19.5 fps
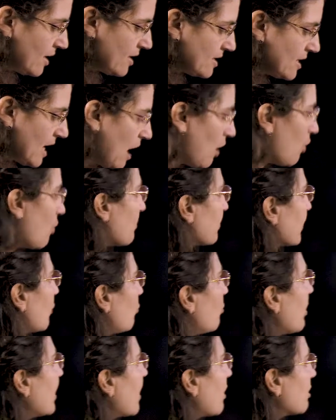Now,
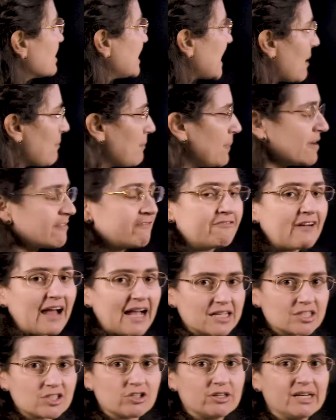when our damping
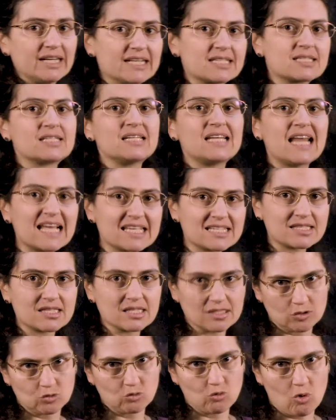factor is less
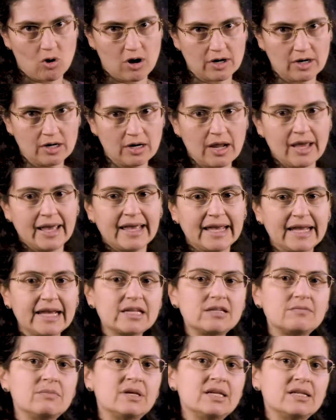than 1,
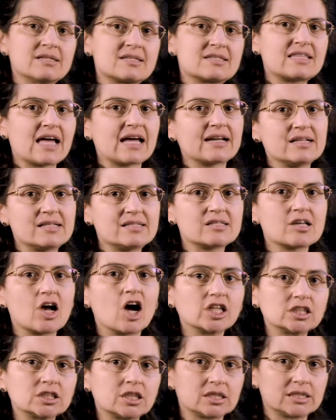it means that it's
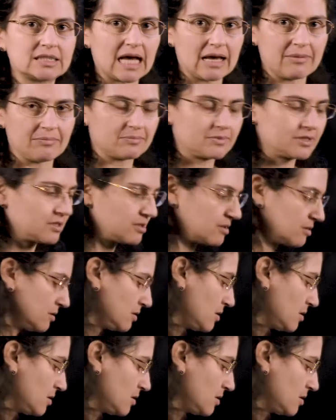underdamped.